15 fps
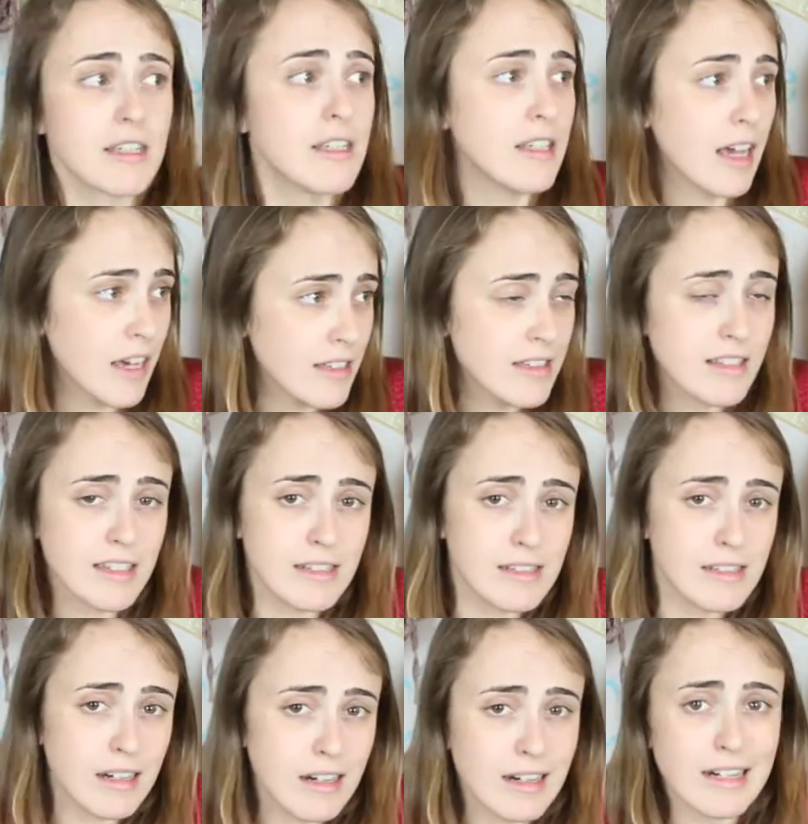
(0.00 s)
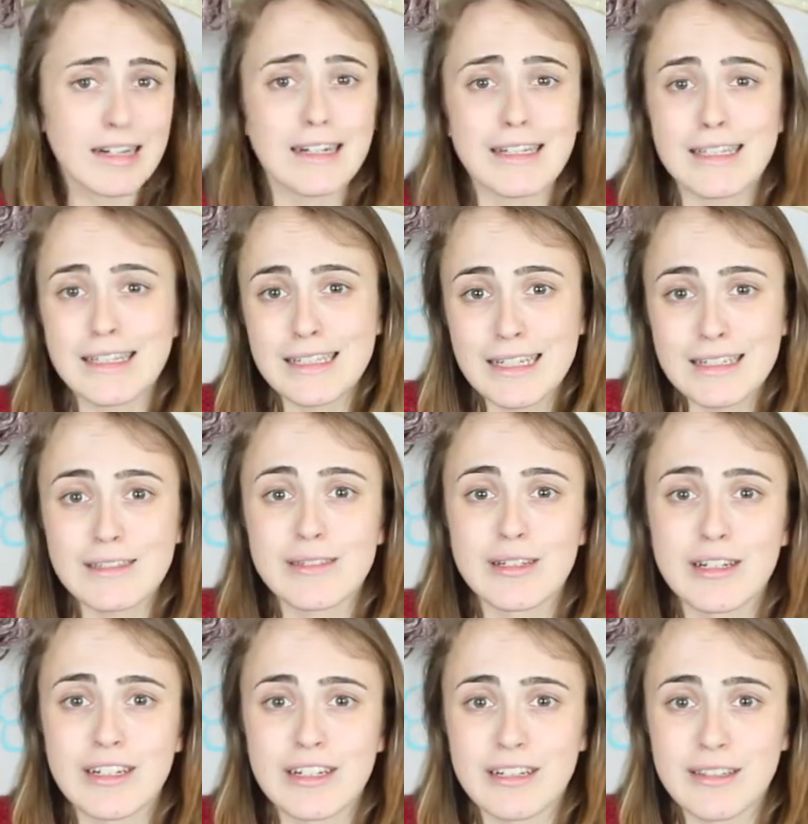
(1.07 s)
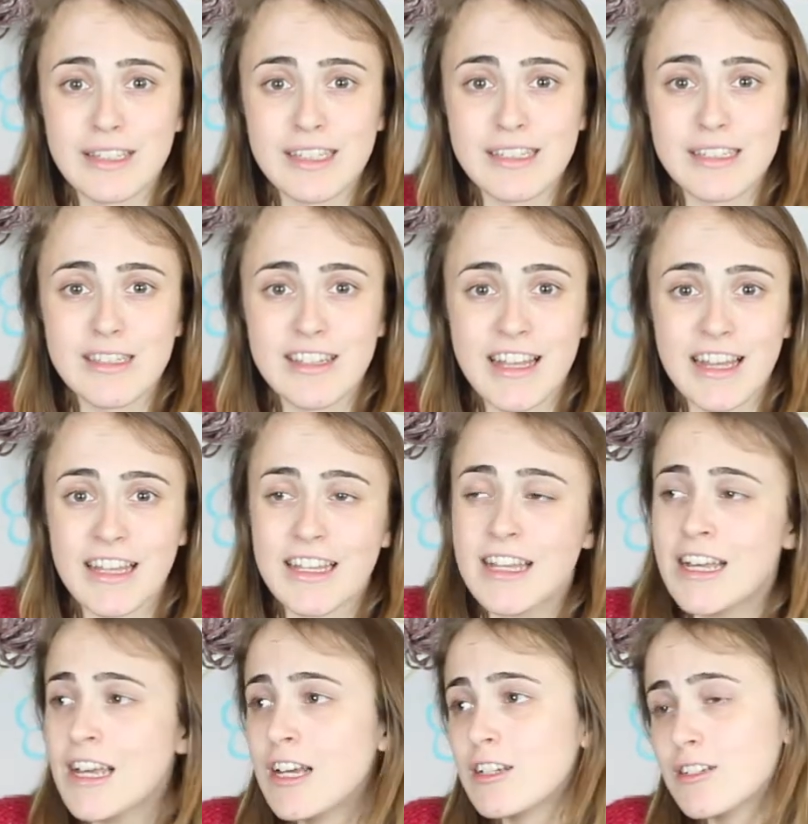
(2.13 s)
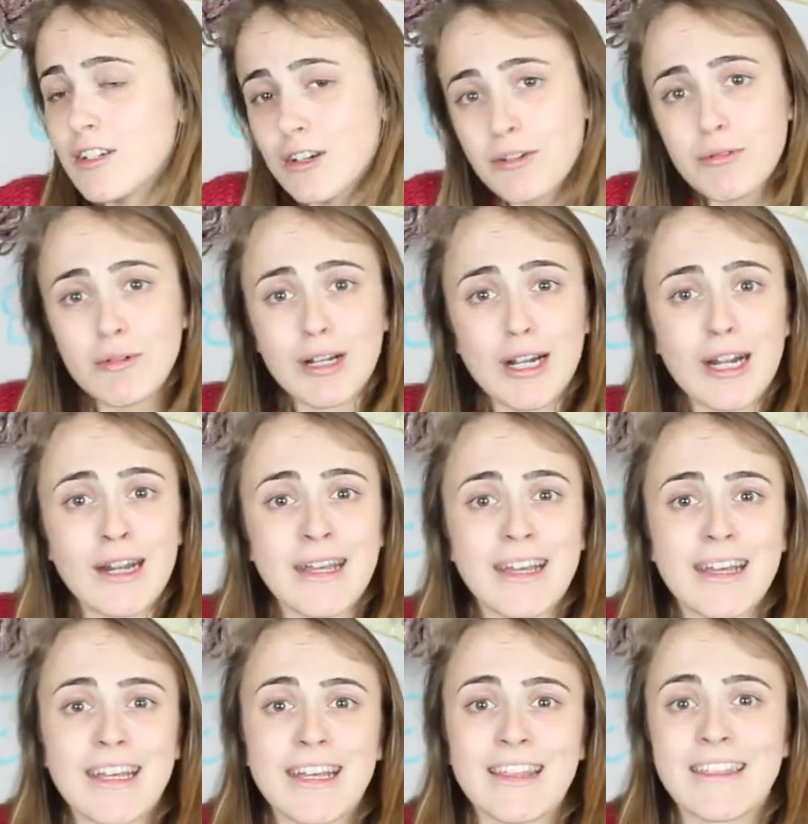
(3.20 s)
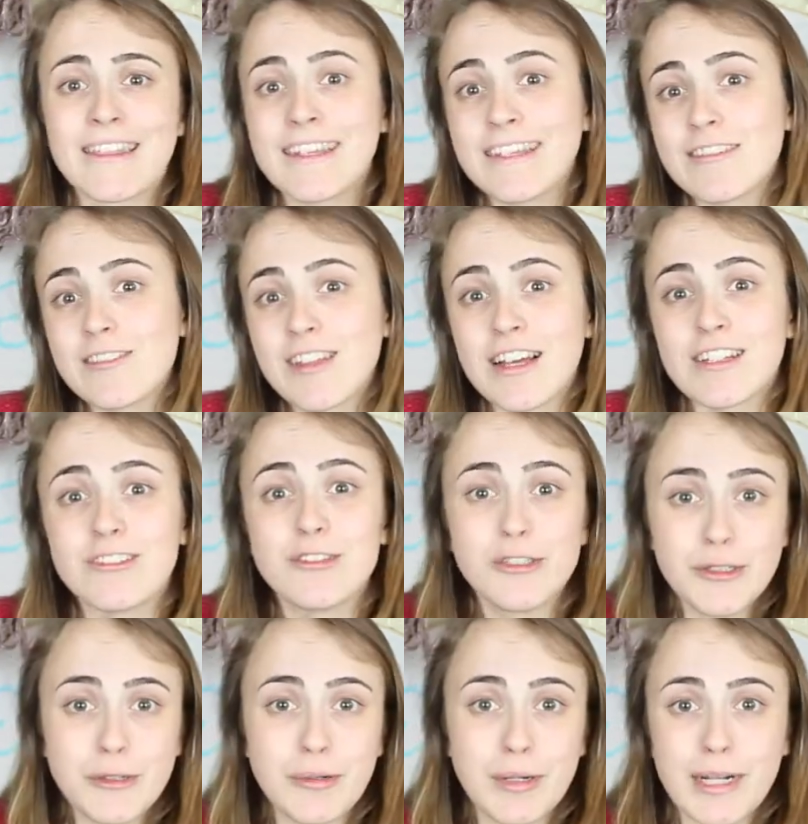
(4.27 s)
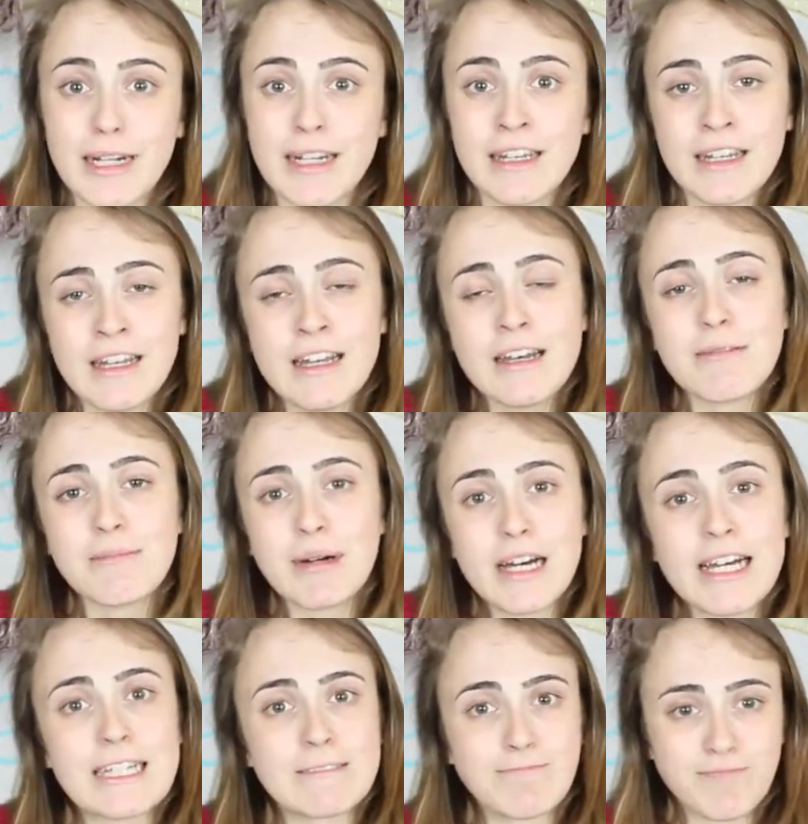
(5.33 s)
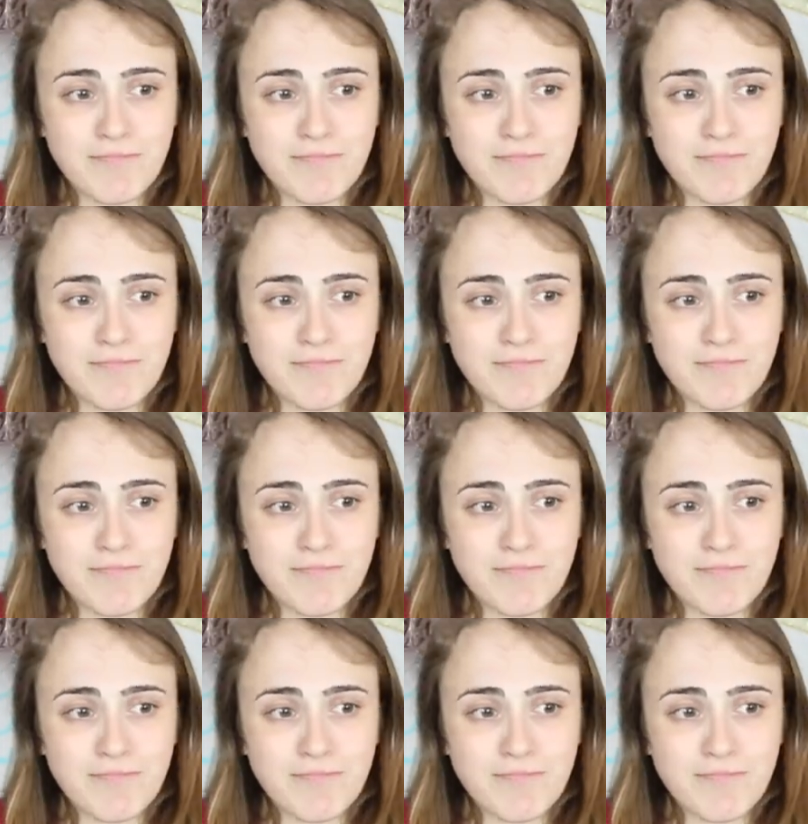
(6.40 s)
Yes, it is hard. Yes, there are things that don't work and things that do work, but